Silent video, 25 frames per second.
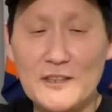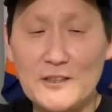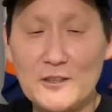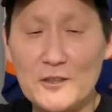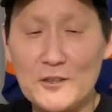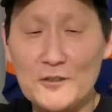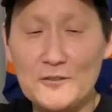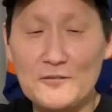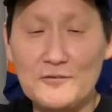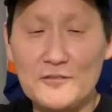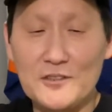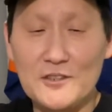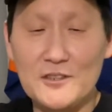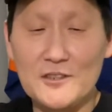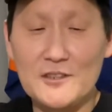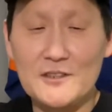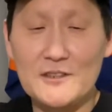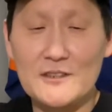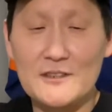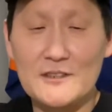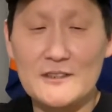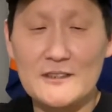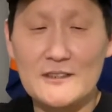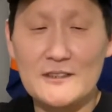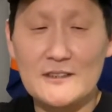over,
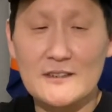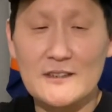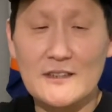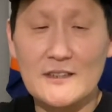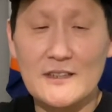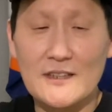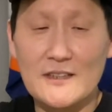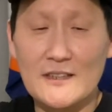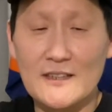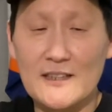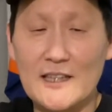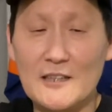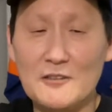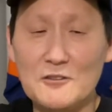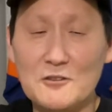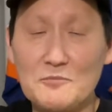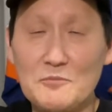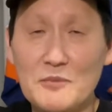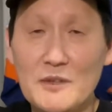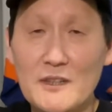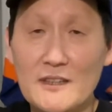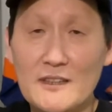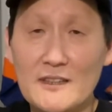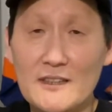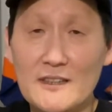and then I was
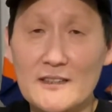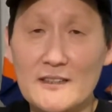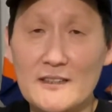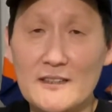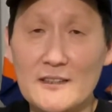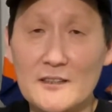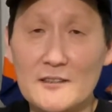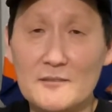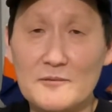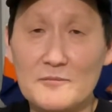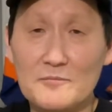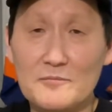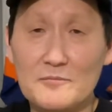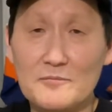peeling the,